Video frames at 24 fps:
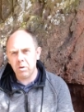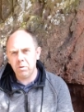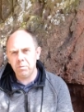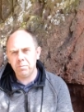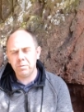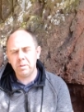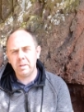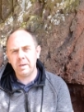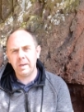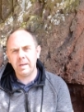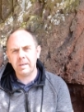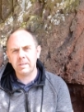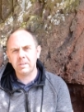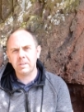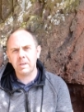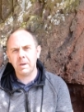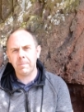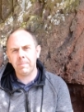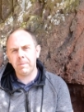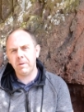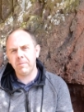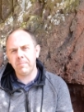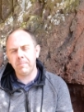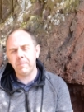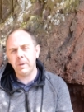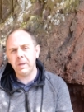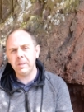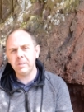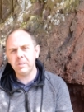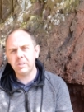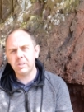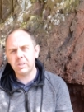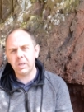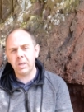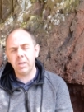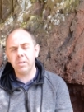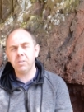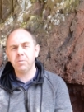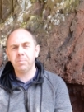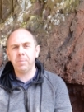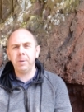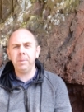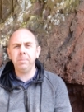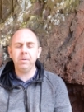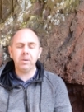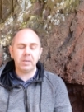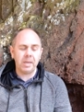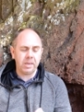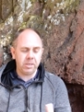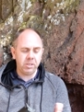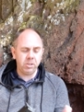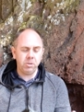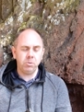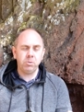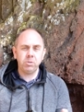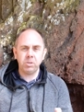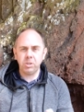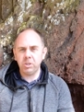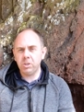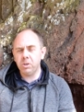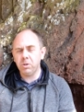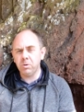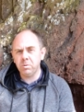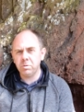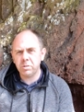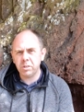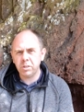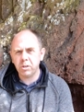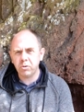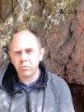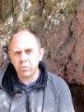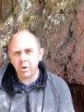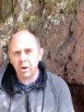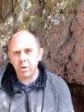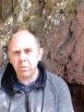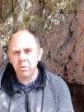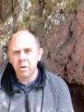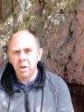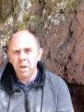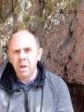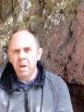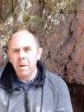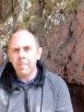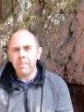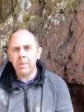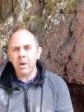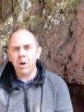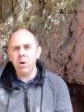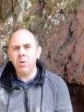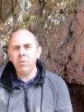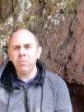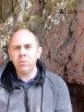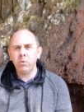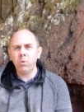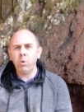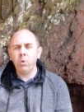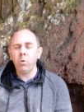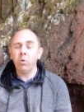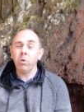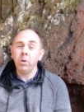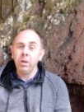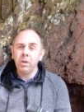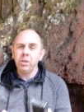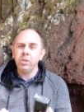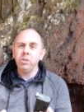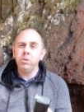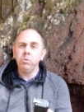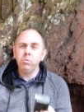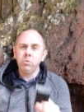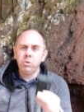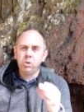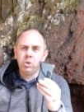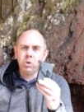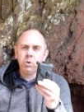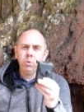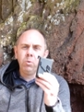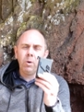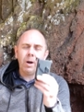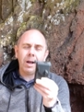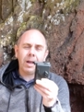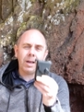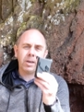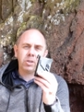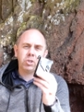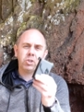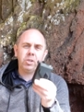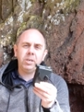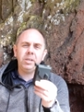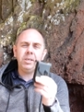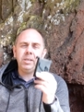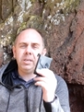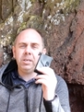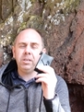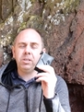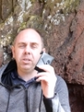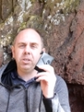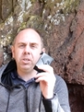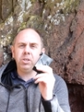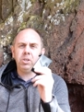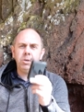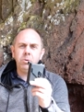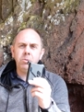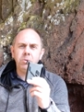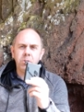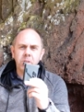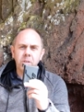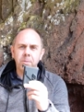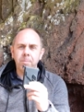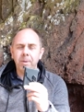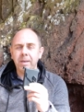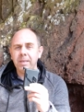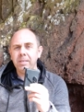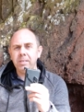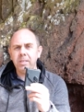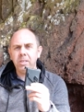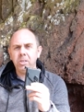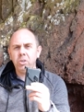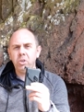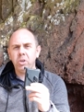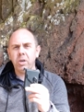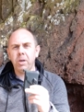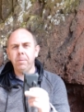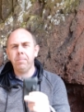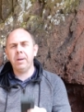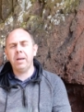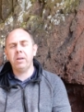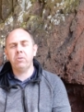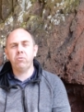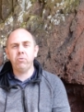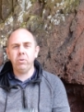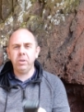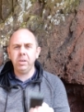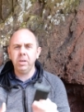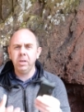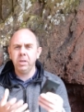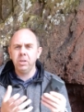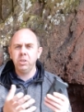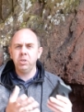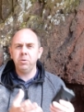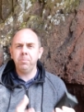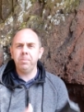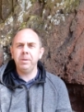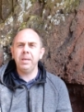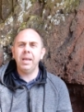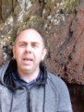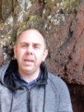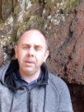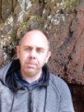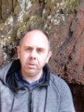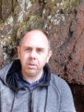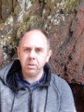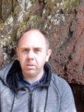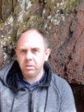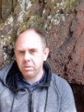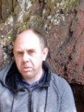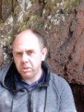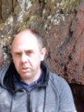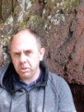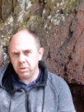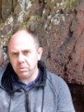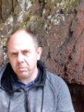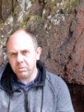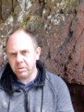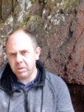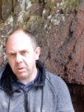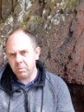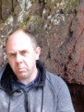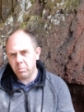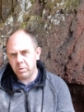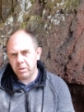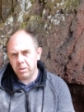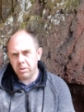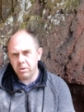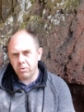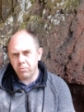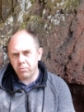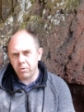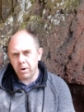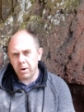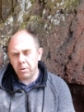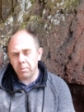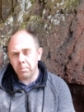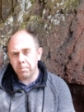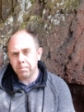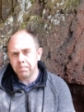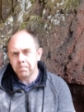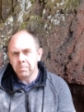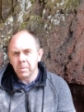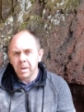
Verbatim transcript: over the next couple of months as people get used to using the drone. But overall, you do actually need to use the main DJI battery to be able to use it with the drone.